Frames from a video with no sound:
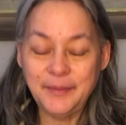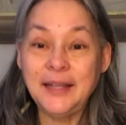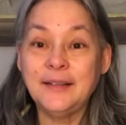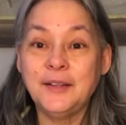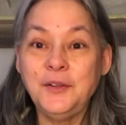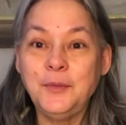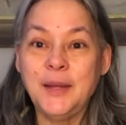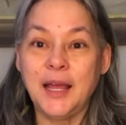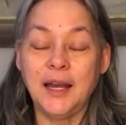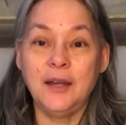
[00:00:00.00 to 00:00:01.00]
excuse
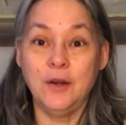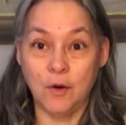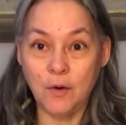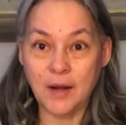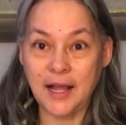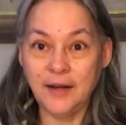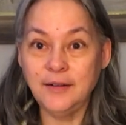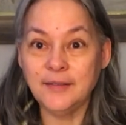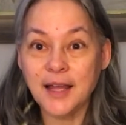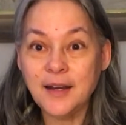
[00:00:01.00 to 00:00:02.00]
me, and I
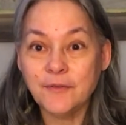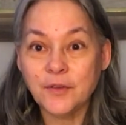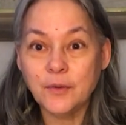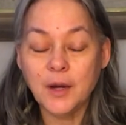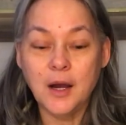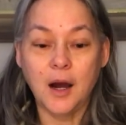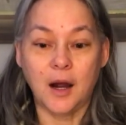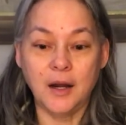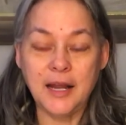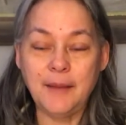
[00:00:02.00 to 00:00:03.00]
understand if you
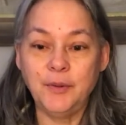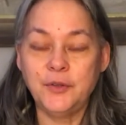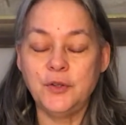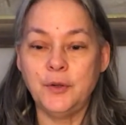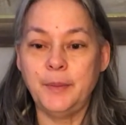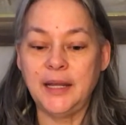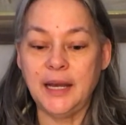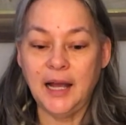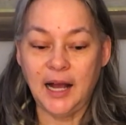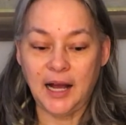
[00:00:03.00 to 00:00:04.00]
aren't able to, but